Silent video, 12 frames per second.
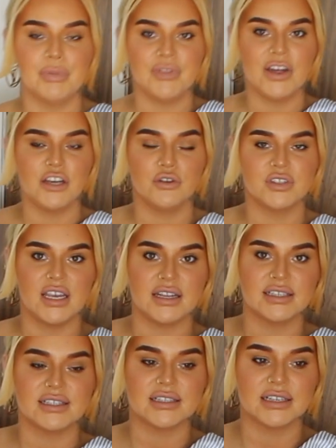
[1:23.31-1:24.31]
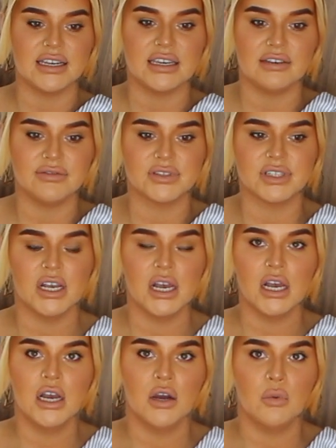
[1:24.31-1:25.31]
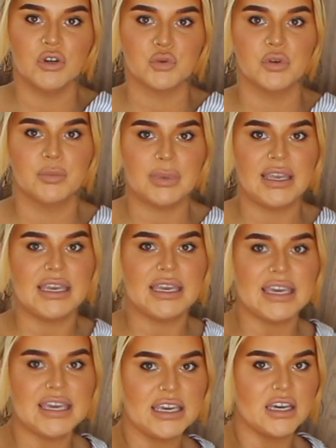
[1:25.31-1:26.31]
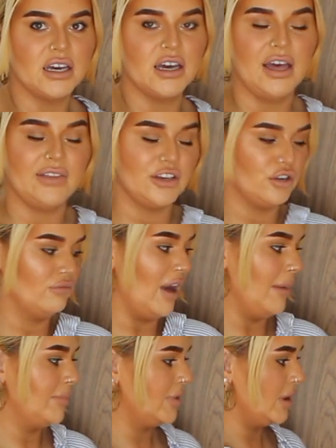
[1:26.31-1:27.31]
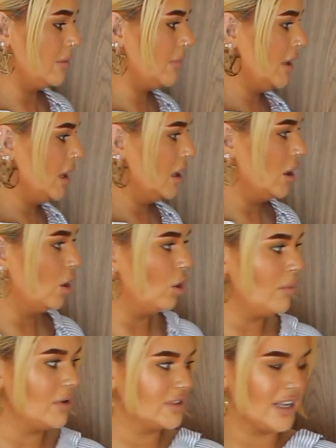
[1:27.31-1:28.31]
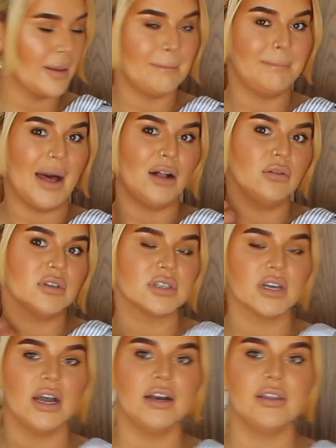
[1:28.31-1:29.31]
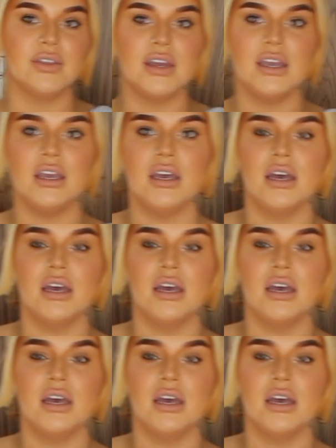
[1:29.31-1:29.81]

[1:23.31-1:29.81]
But then you take the sleeves, which would be here, and then you wrap them almost like a belt kind of thing.